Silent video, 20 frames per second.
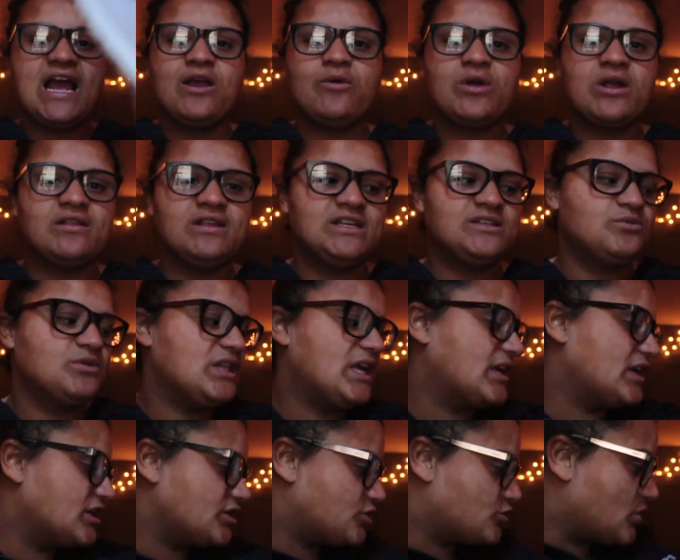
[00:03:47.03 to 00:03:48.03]
I wear these with
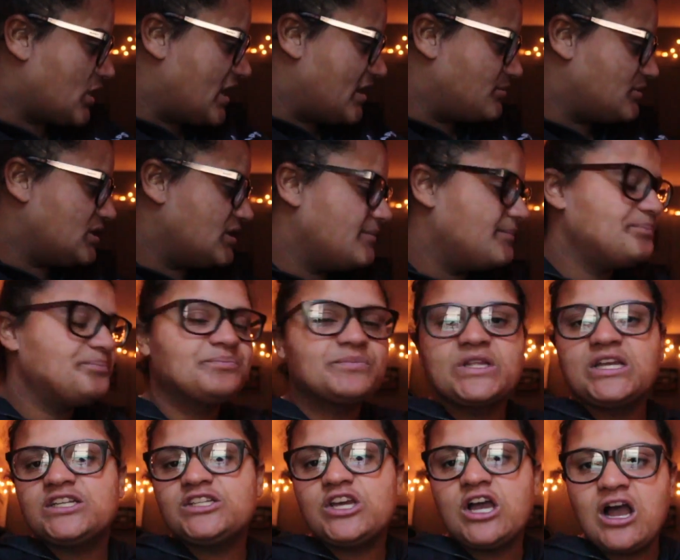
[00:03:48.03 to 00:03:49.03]
like a striped
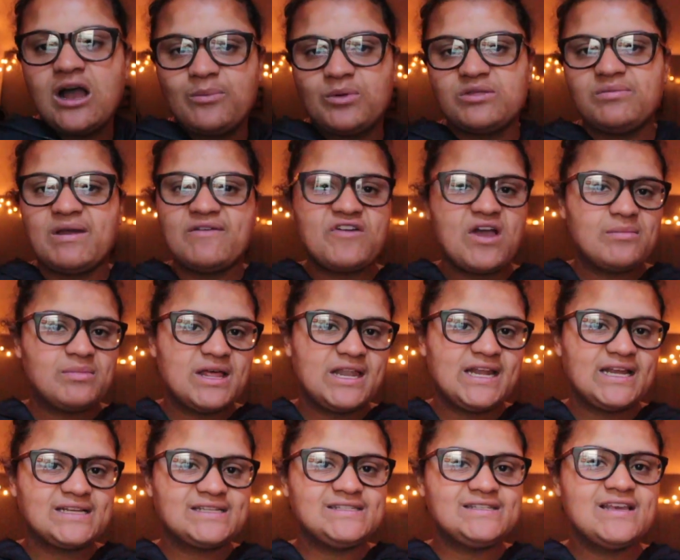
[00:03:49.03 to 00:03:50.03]
top with my
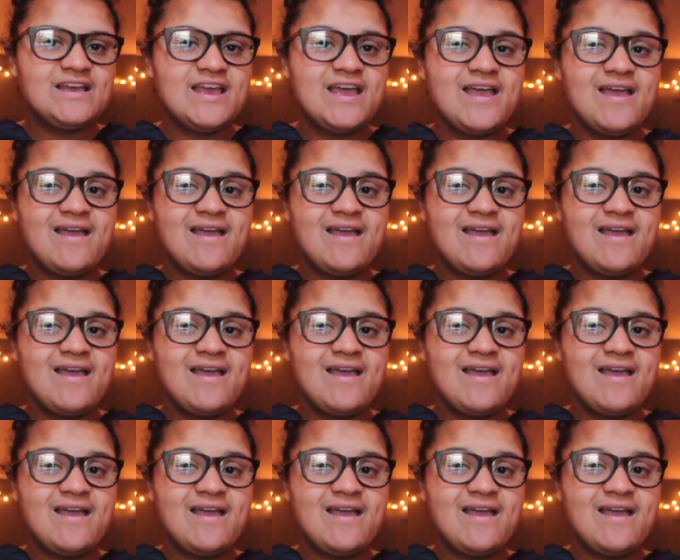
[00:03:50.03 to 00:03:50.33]
Fabletics.